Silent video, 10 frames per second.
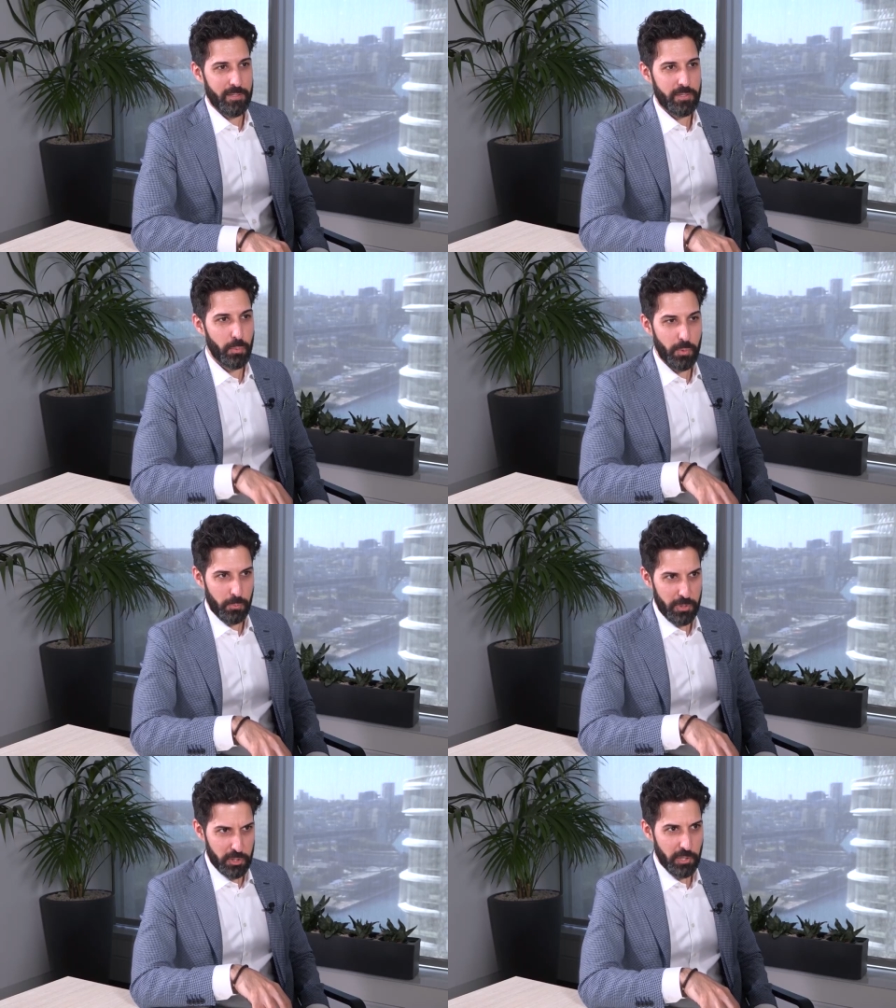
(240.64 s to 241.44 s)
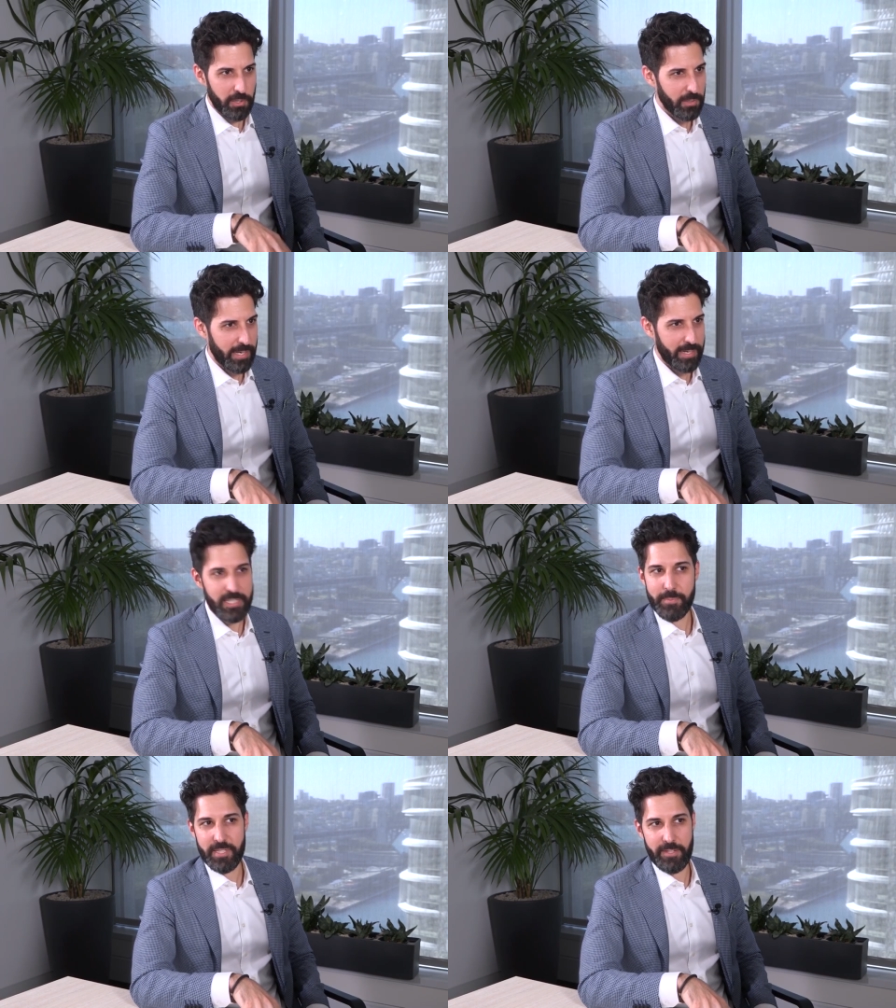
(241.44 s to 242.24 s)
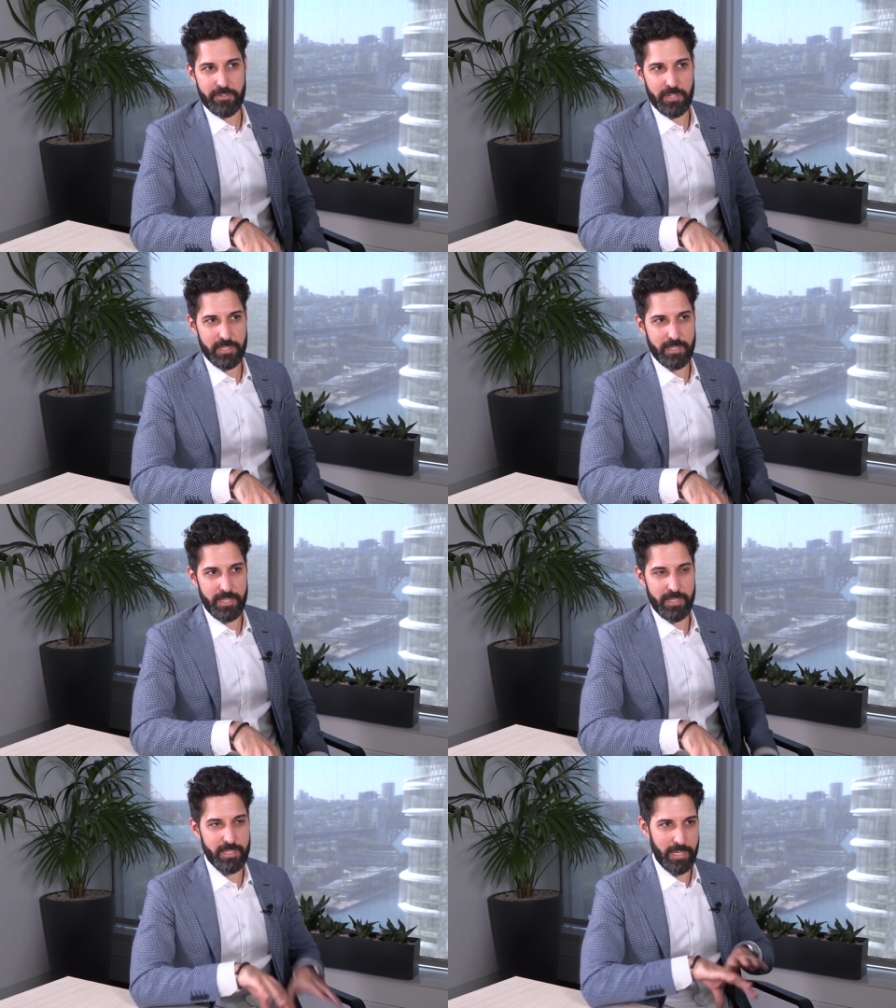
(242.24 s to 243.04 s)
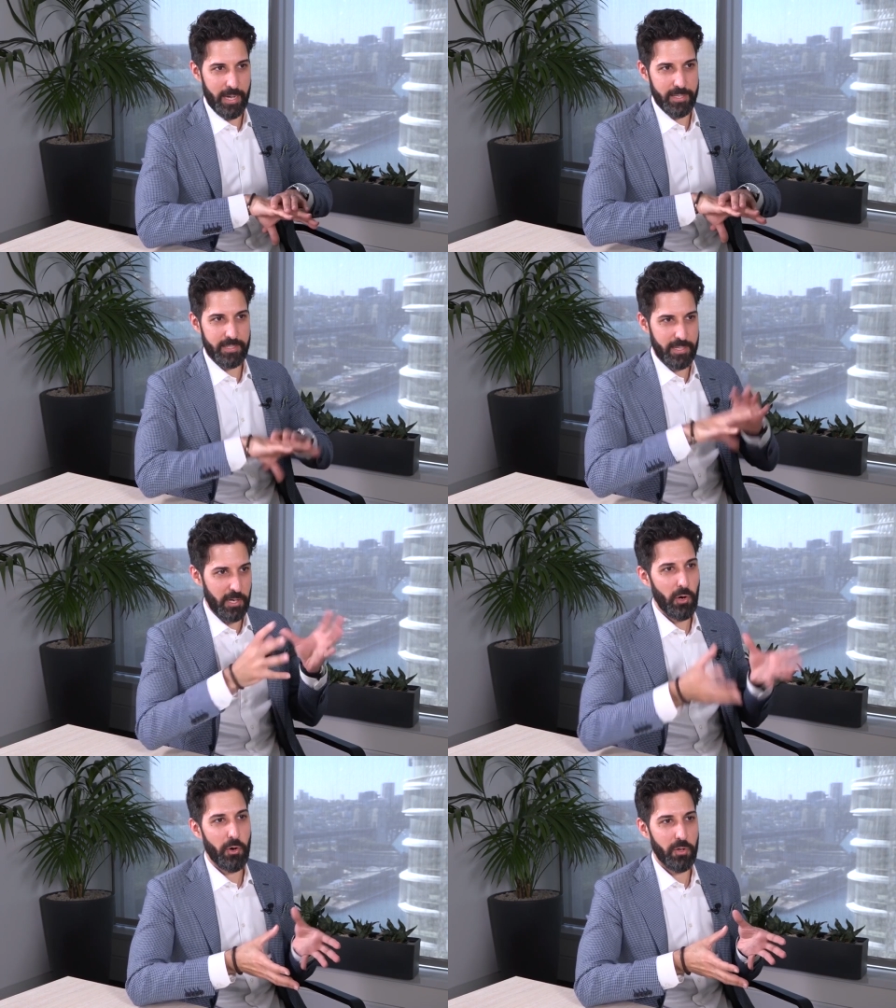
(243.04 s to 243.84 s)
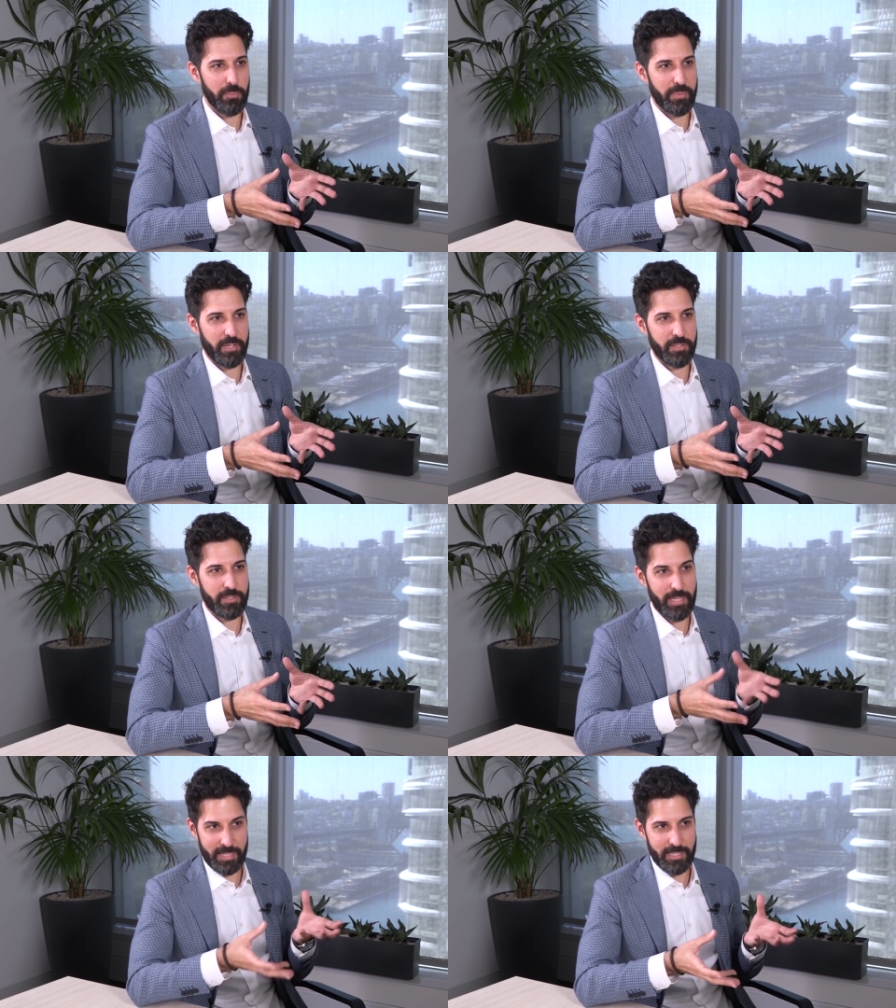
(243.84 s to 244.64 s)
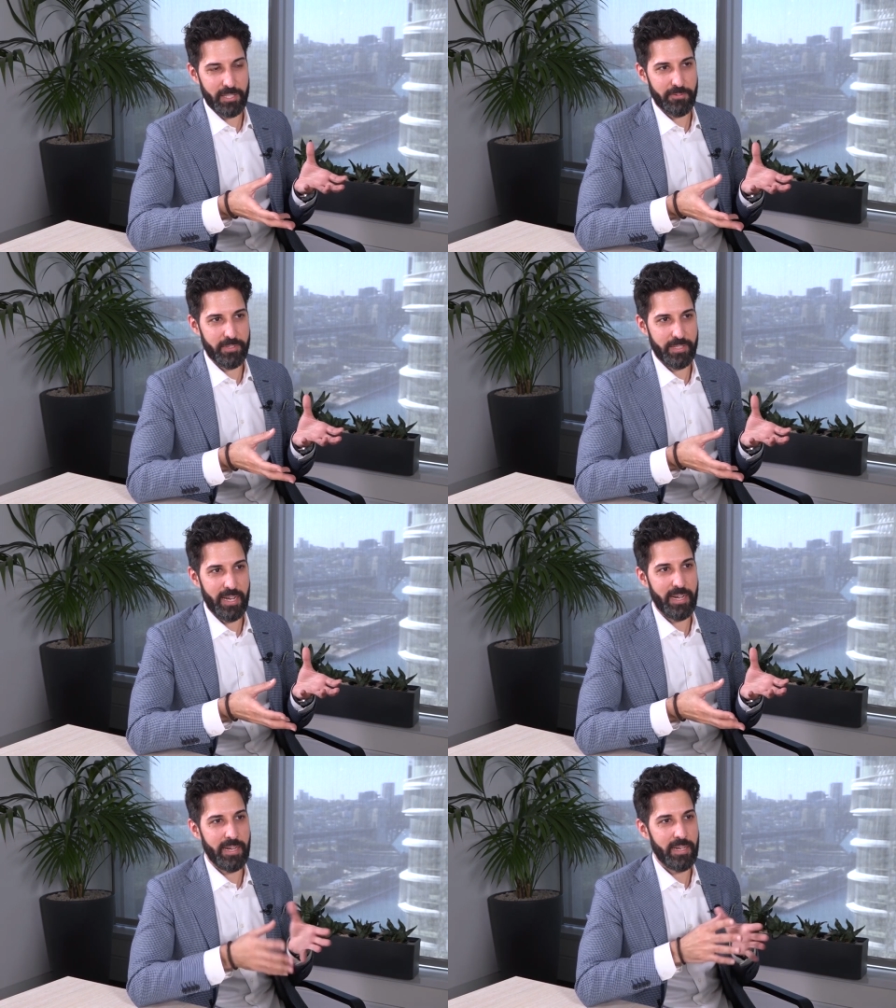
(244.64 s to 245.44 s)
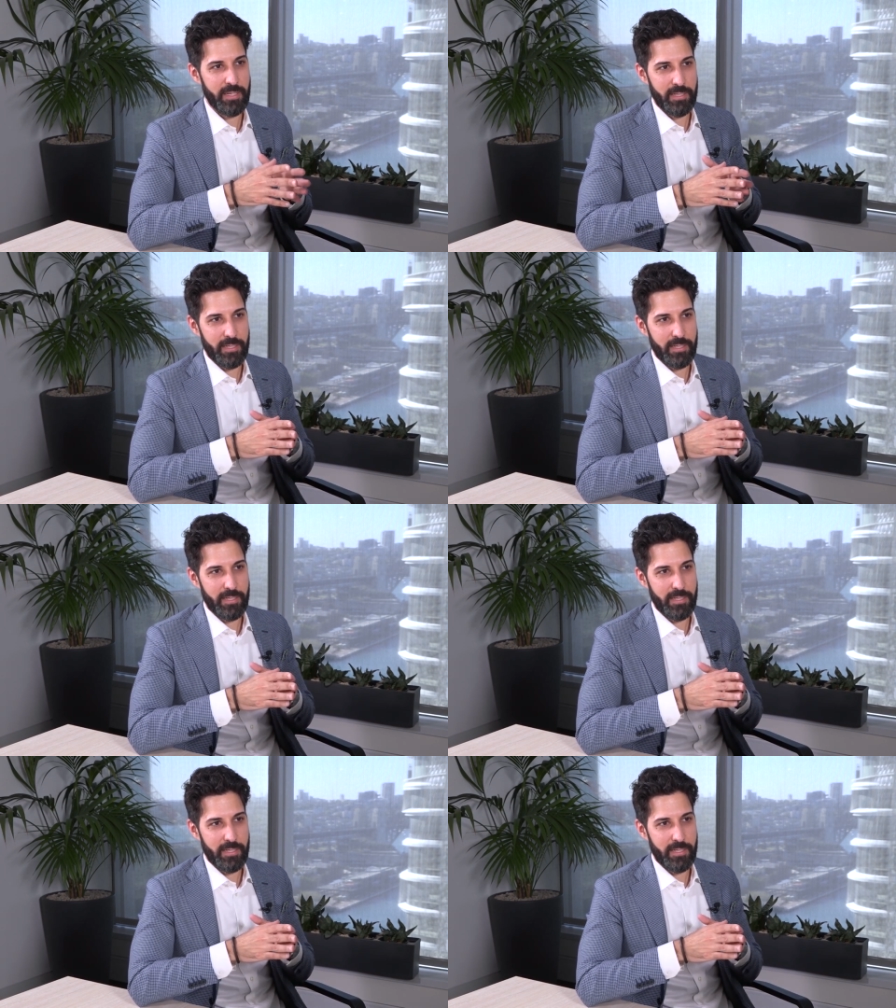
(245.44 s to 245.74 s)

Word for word: So we shouldn't look at SMSF trustees as a whole, because at the end of the day,